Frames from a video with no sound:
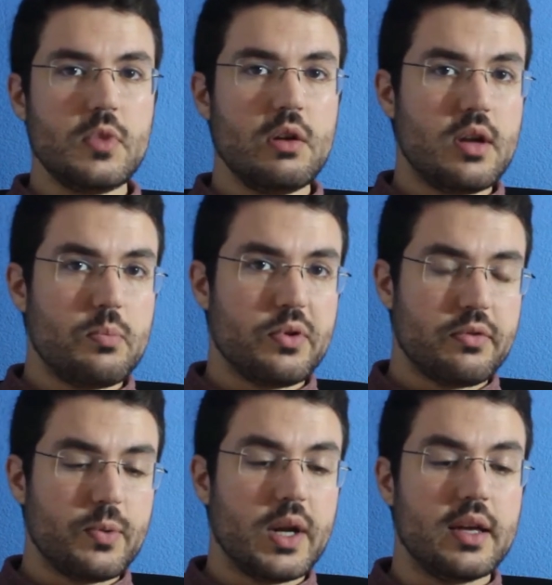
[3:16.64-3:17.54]
Number
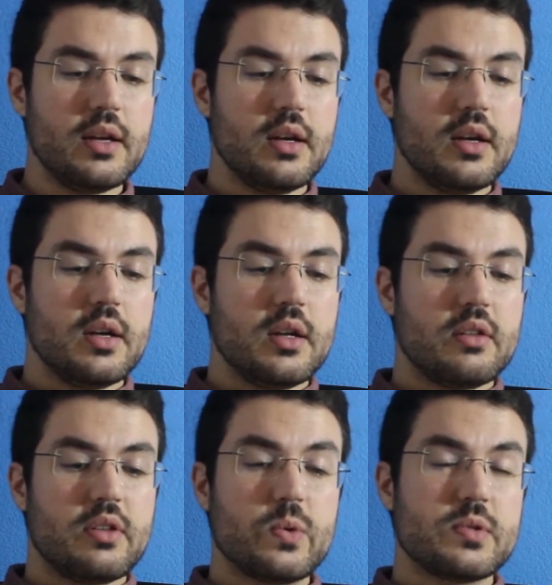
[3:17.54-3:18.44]
3,
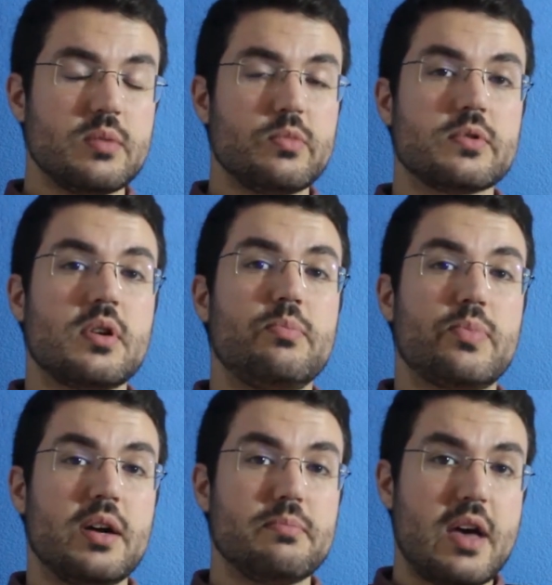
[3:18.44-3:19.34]
those symbols are
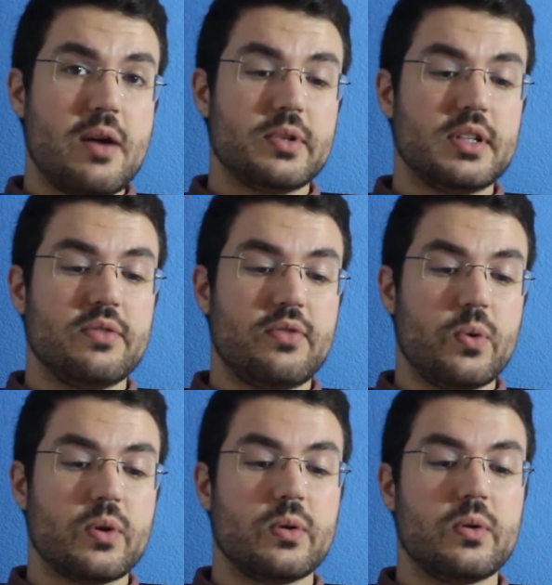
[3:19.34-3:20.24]
primarily
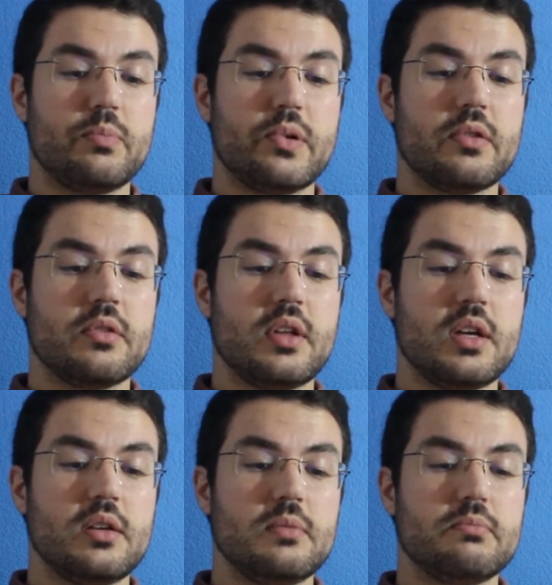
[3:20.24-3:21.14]
vocal, but
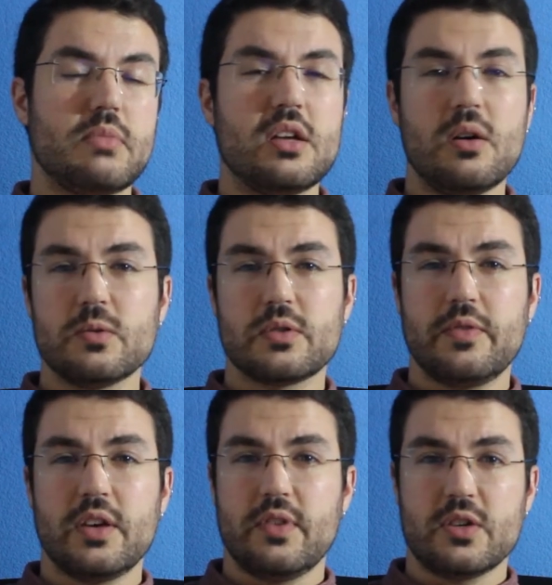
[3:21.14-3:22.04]
they may also
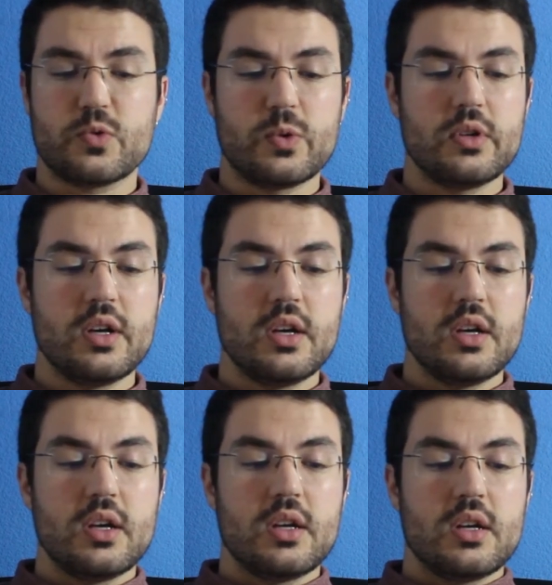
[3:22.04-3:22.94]
be visual.
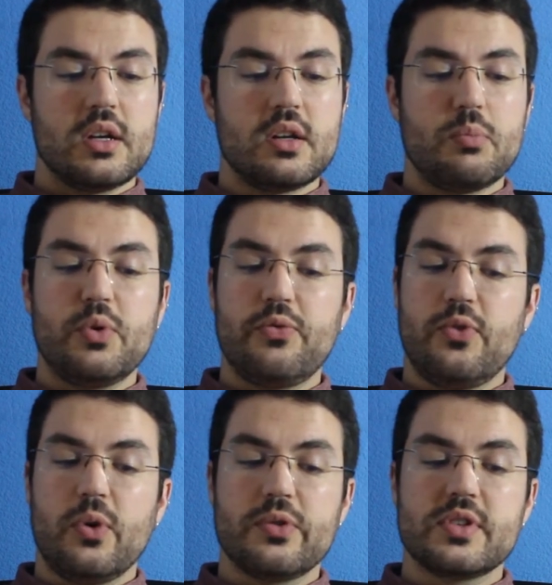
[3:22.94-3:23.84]
Number
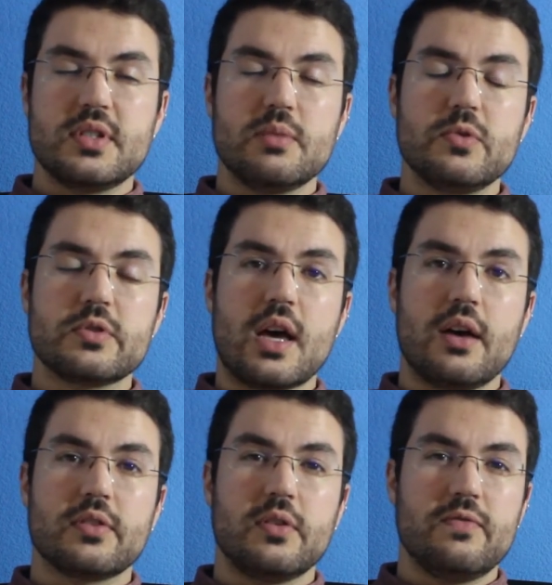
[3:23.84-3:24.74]
4, the symbols
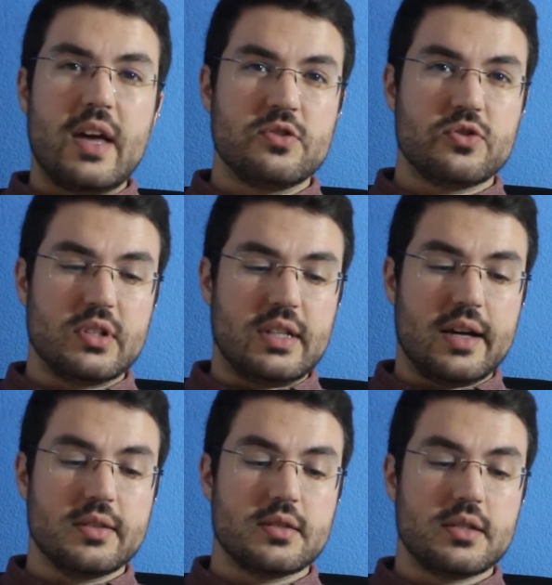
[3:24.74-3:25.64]
have
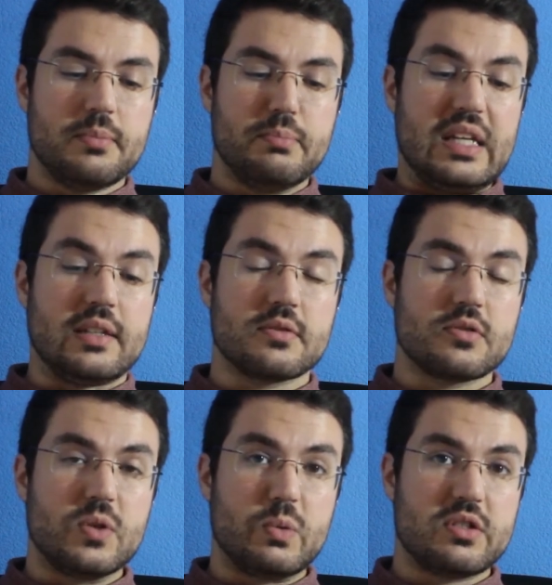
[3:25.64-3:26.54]
conventionalized
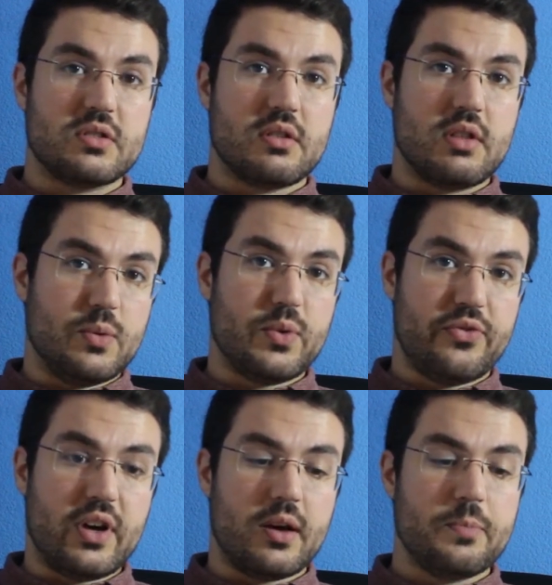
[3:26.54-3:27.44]
meanings to which they
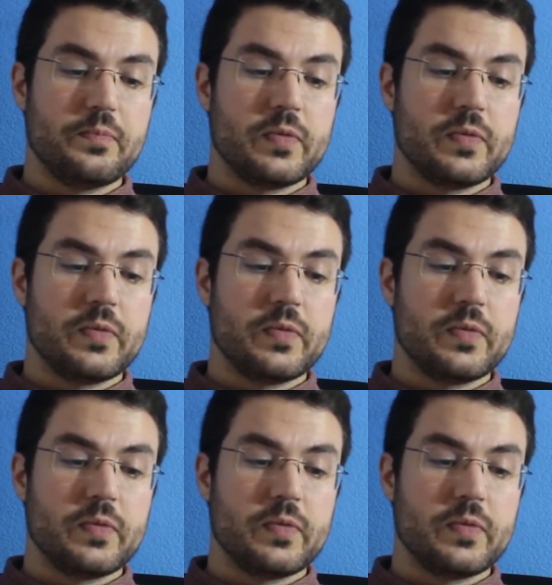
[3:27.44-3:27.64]
refer.